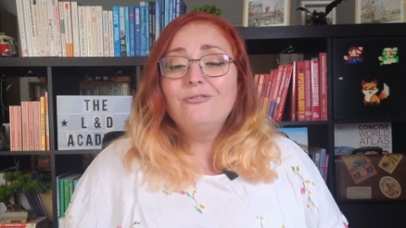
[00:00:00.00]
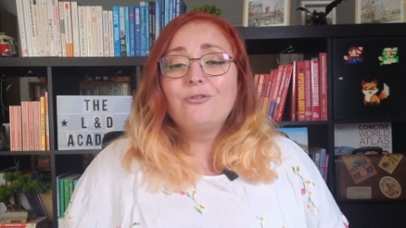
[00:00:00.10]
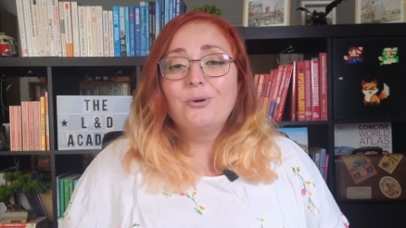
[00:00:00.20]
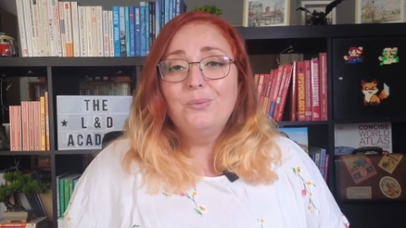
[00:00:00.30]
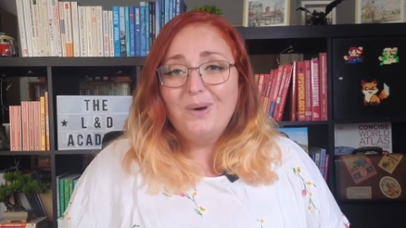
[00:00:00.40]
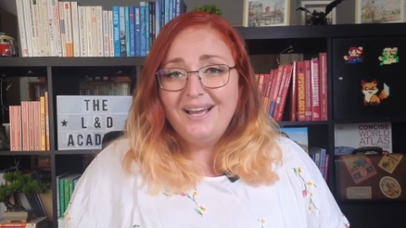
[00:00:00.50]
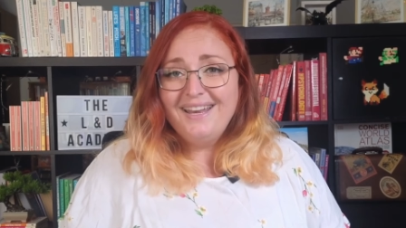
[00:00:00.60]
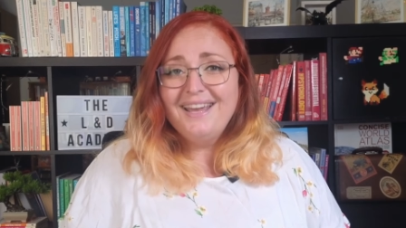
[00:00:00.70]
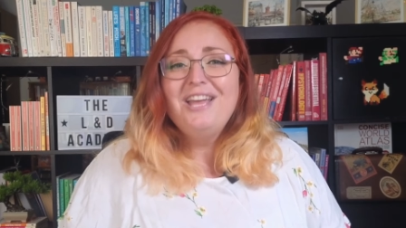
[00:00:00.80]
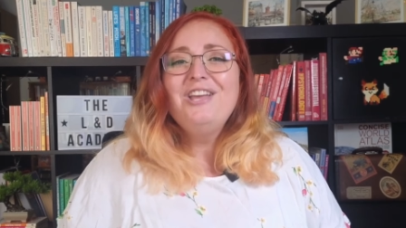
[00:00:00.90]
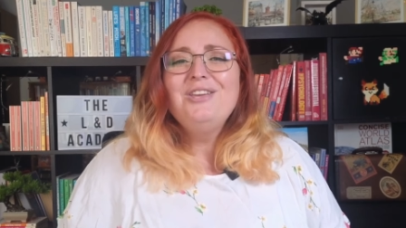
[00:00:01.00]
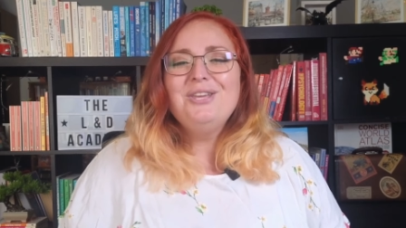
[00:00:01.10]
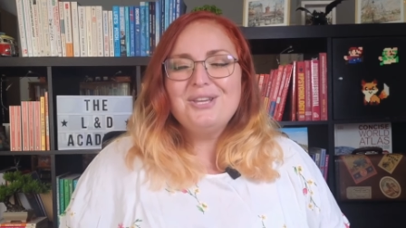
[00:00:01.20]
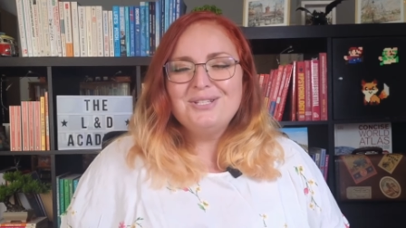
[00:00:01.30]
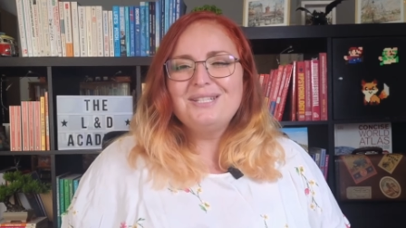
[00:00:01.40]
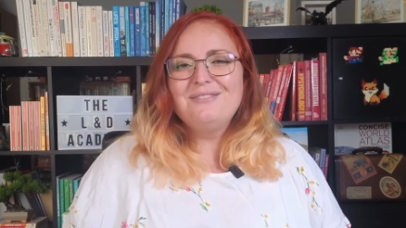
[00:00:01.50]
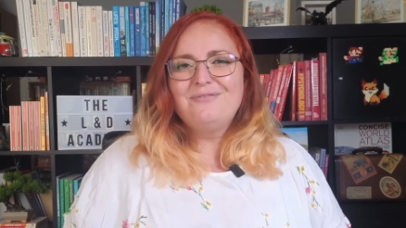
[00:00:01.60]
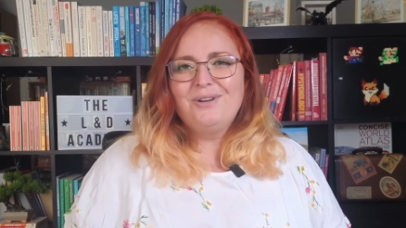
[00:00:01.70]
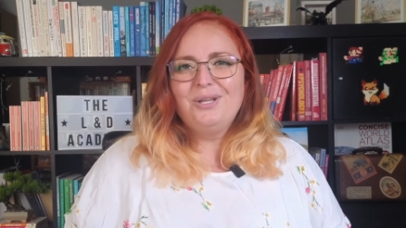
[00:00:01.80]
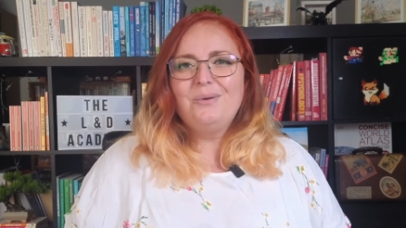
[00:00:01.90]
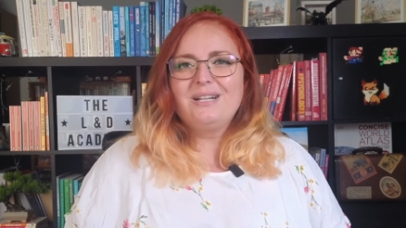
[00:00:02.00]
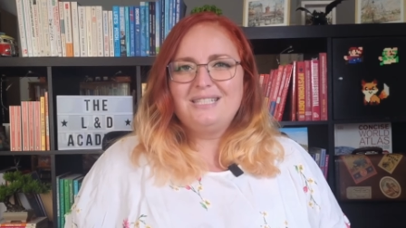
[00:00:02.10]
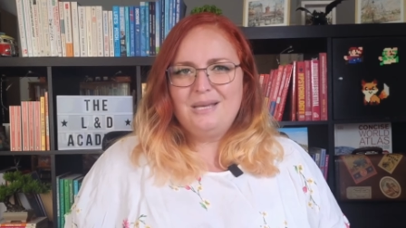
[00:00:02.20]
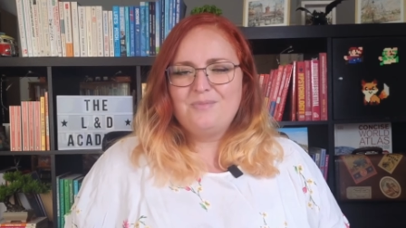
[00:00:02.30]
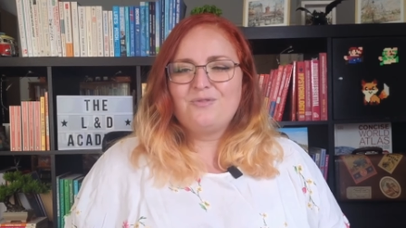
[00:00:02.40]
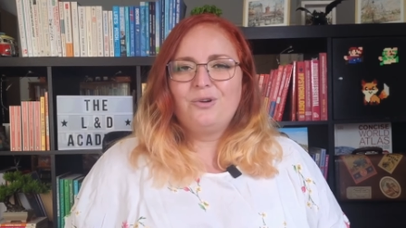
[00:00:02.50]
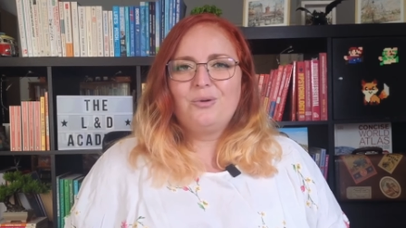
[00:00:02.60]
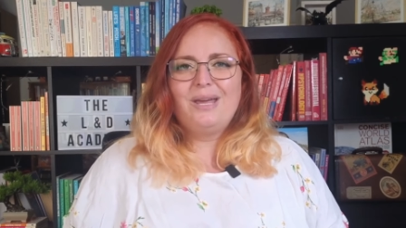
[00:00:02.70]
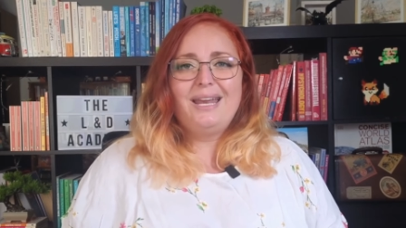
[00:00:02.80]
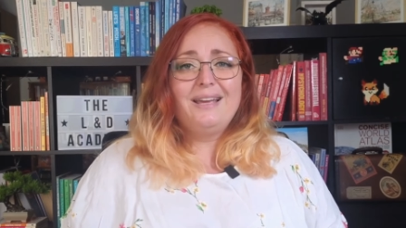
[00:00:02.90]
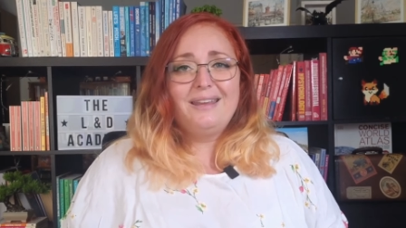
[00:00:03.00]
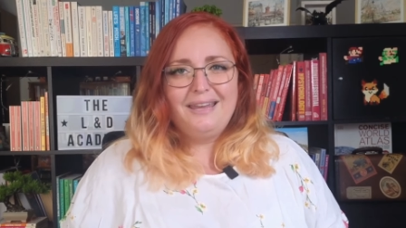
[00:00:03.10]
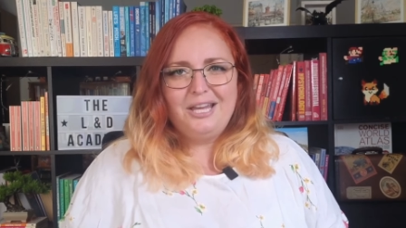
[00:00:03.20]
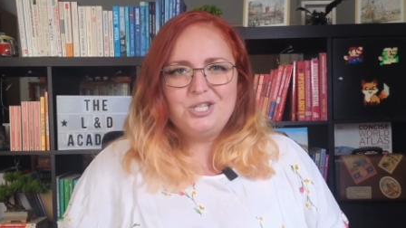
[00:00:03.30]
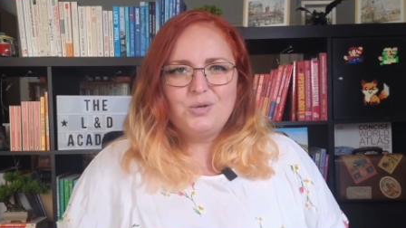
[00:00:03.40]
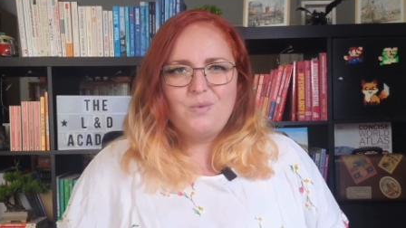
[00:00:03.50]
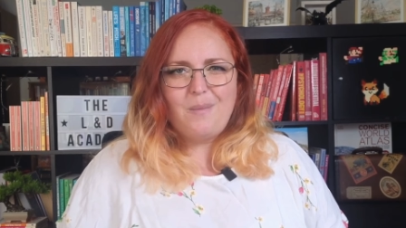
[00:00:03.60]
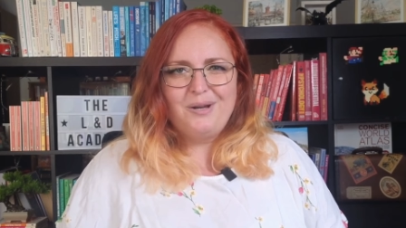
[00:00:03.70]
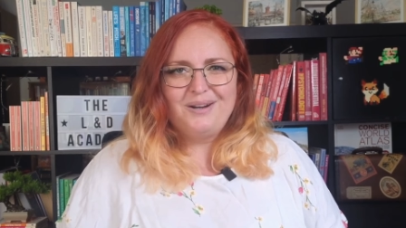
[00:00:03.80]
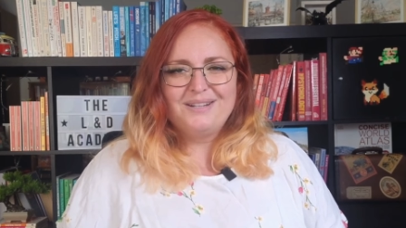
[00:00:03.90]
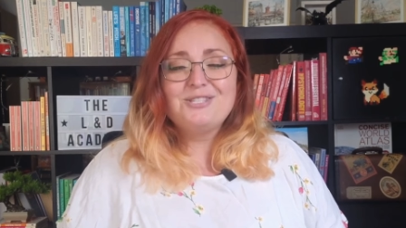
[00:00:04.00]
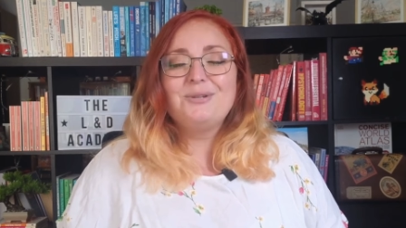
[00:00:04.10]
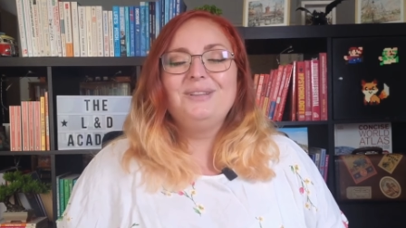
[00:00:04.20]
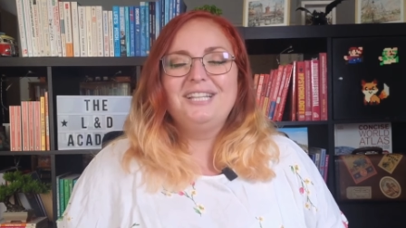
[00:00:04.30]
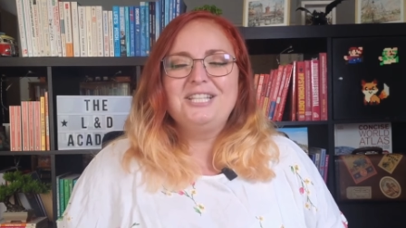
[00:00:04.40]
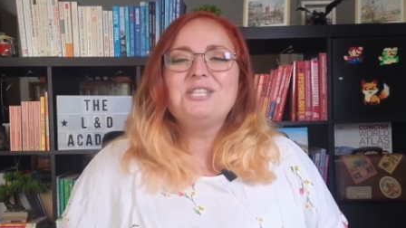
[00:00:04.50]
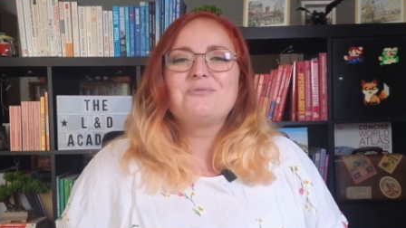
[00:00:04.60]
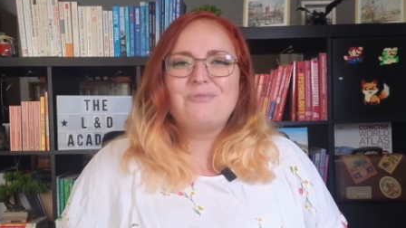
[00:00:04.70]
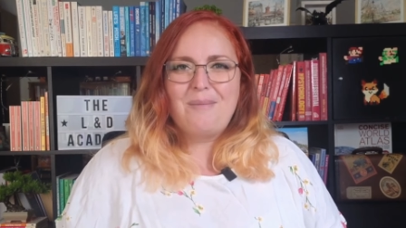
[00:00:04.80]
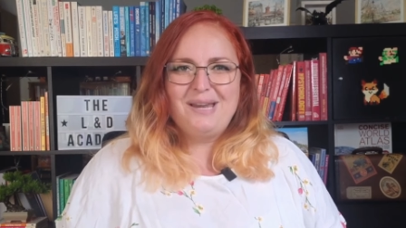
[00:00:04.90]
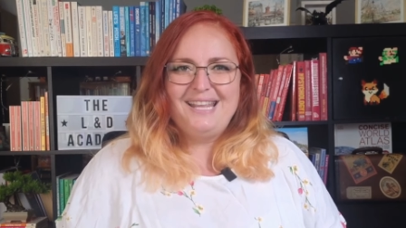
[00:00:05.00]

for one, you didn't follow our tips for creating an engaging webinar. So let's remedy